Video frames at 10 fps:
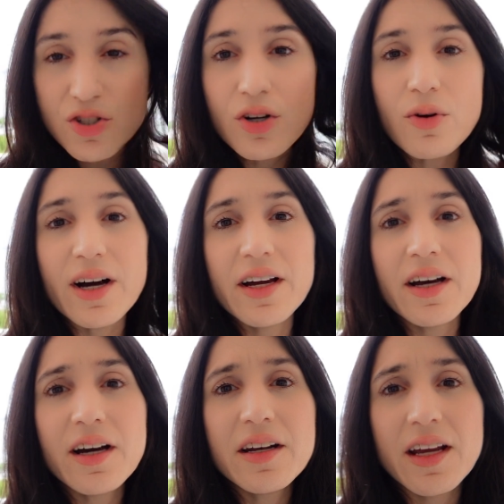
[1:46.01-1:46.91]
So I
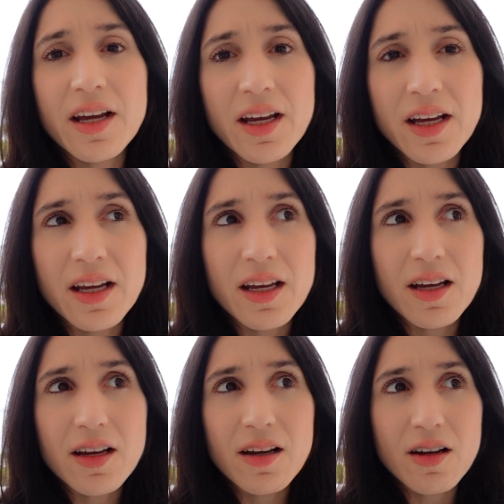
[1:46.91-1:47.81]
had
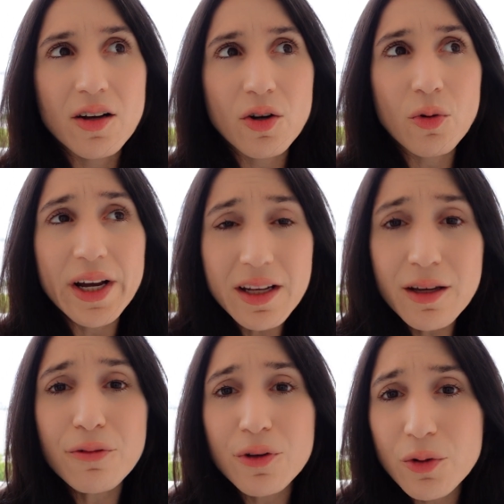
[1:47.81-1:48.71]
quite
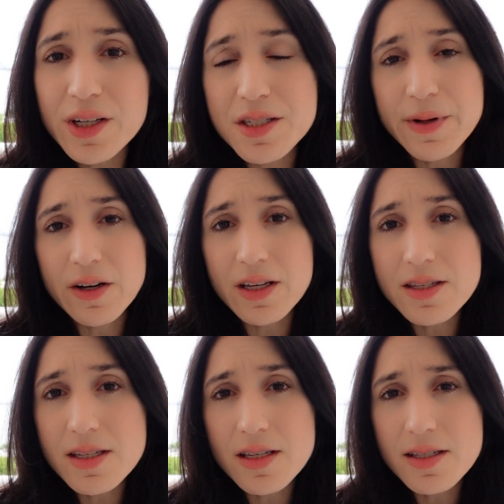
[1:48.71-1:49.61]
a few
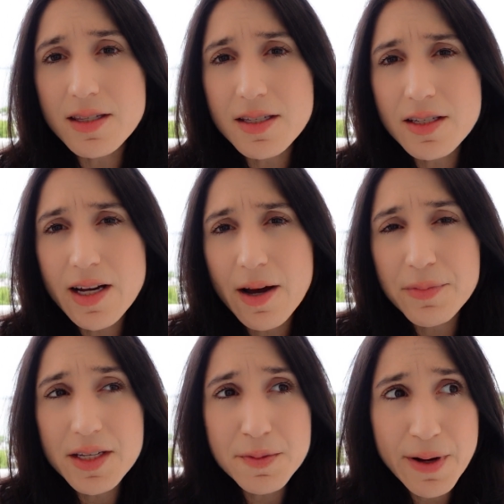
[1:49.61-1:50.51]
experiences
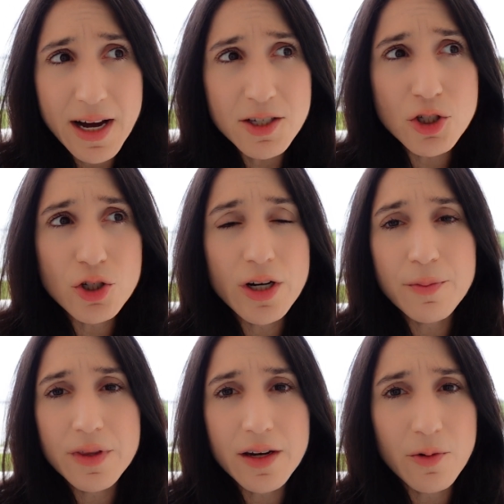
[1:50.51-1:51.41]
this past
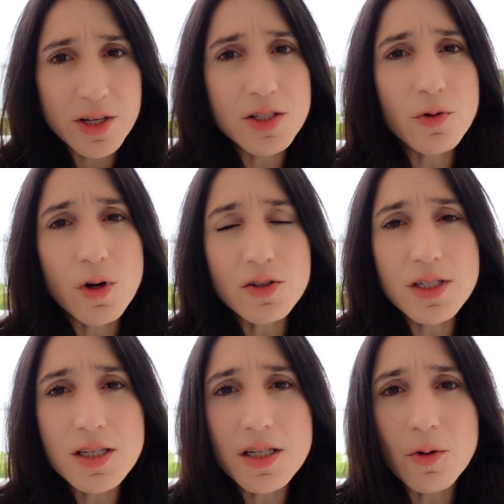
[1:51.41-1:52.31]
trip that I went to Walt
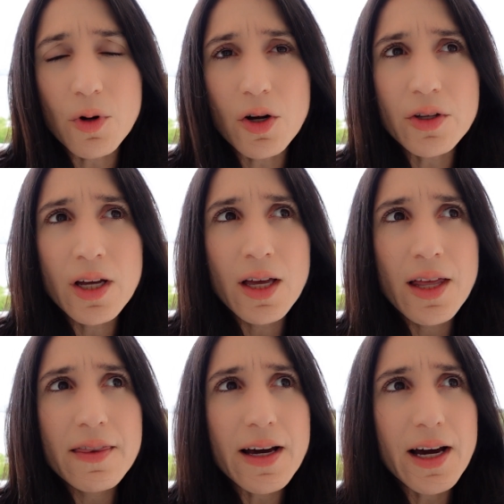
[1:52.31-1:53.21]
Disney World
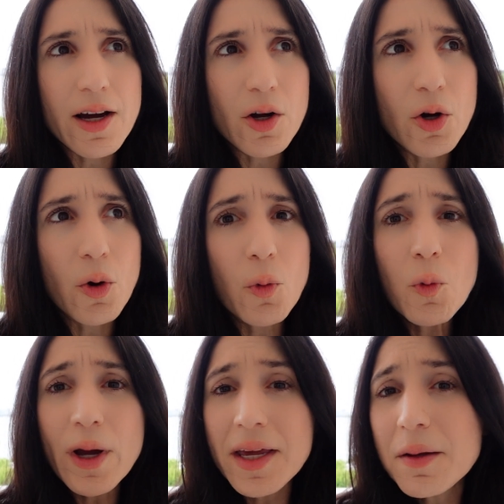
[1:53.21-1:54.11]
that go
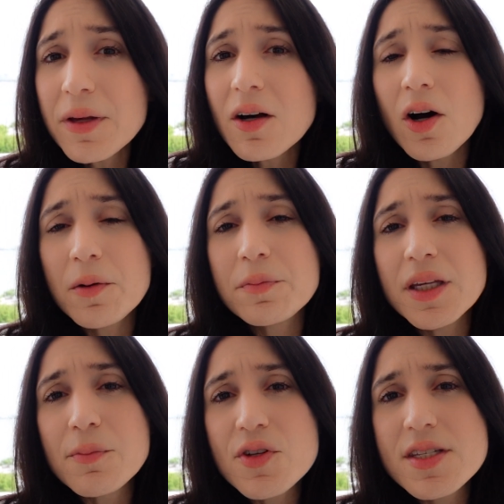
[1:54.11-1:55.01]
way beyond
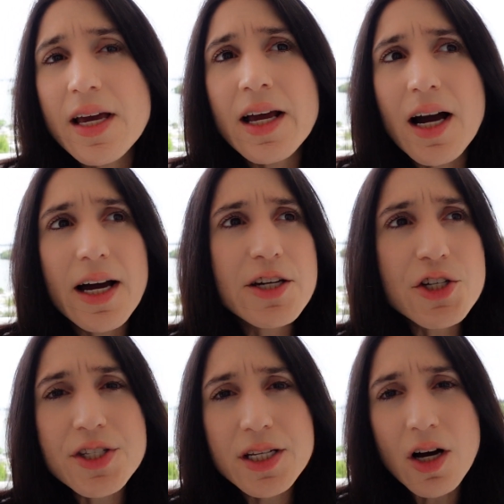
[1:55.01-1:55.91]
people saying I
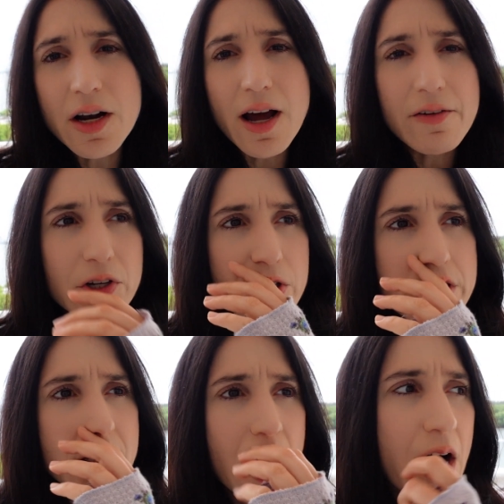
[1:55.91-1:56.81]
just did not have a
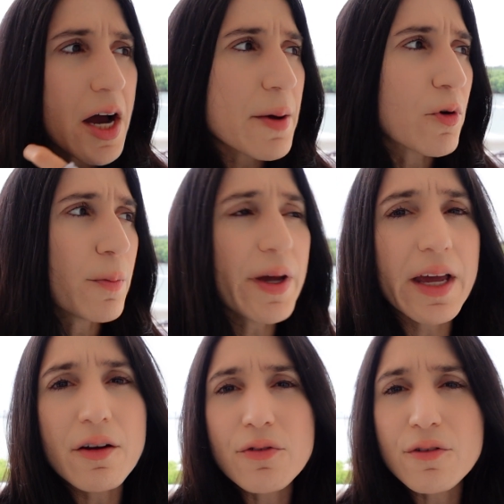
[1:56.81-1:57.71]
good time or
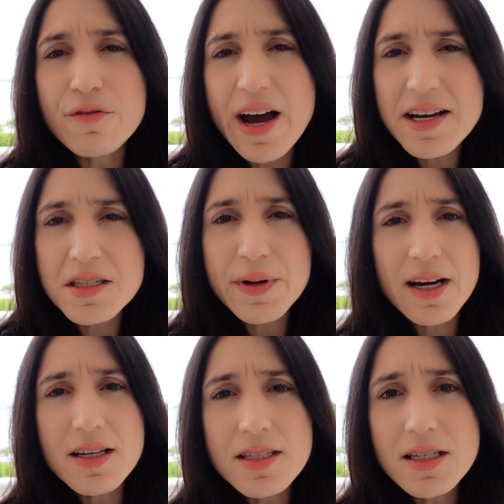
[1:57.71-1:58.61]
paying for fast
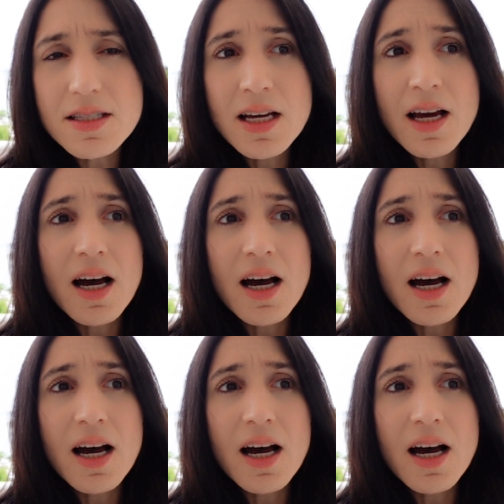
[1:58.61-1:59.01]
passes.